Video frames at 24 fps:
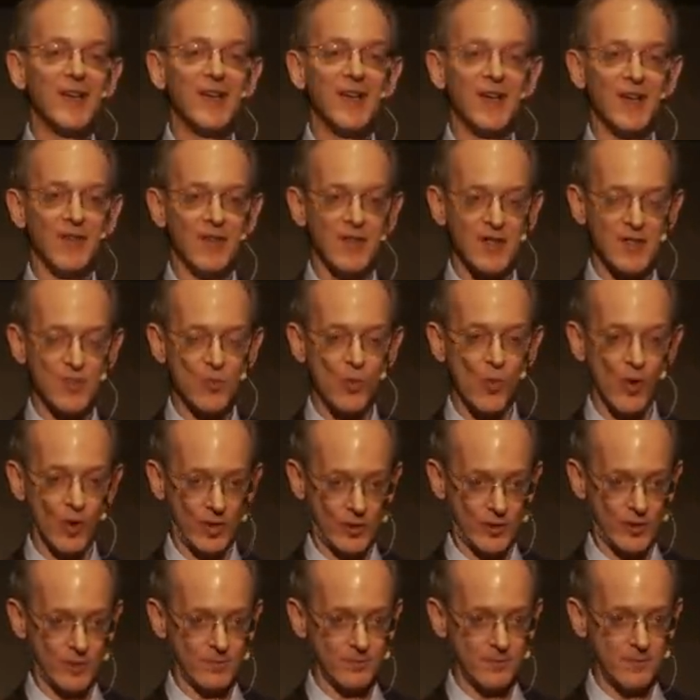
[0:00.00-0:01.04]
in this
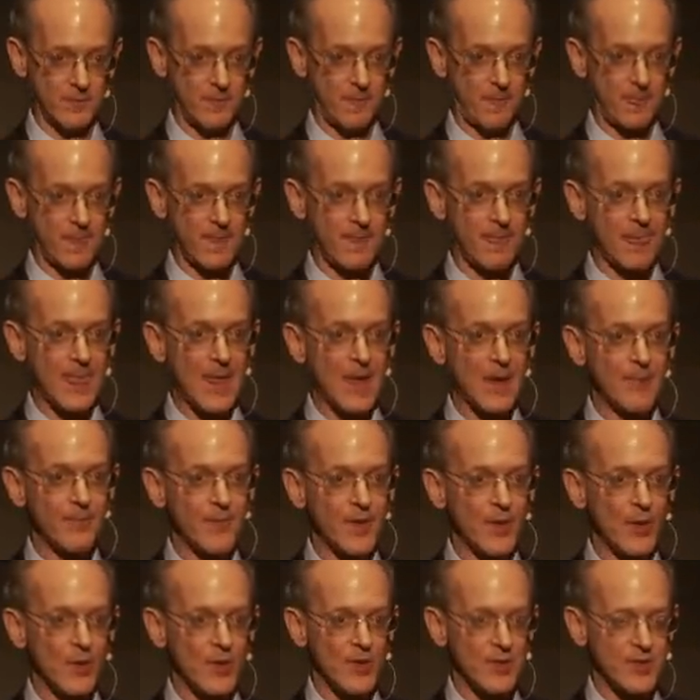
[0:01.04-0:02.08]
work.
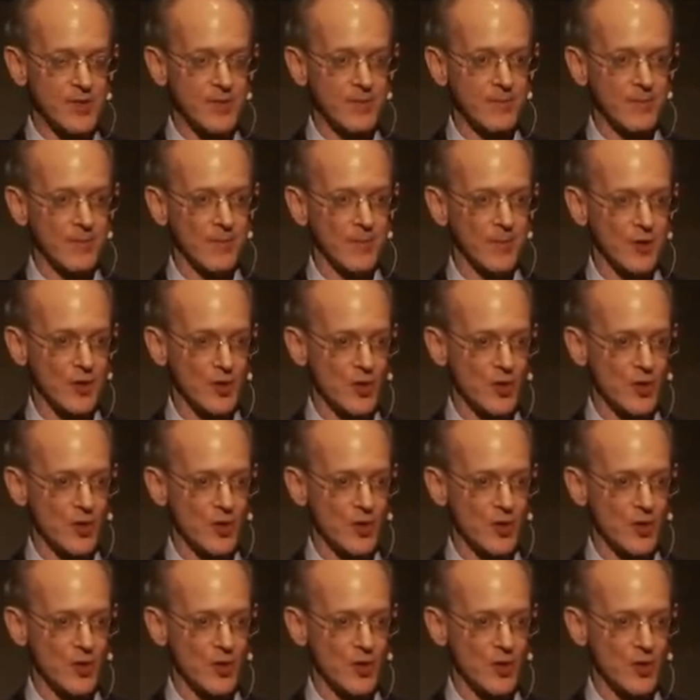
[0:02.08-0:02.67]
Here is the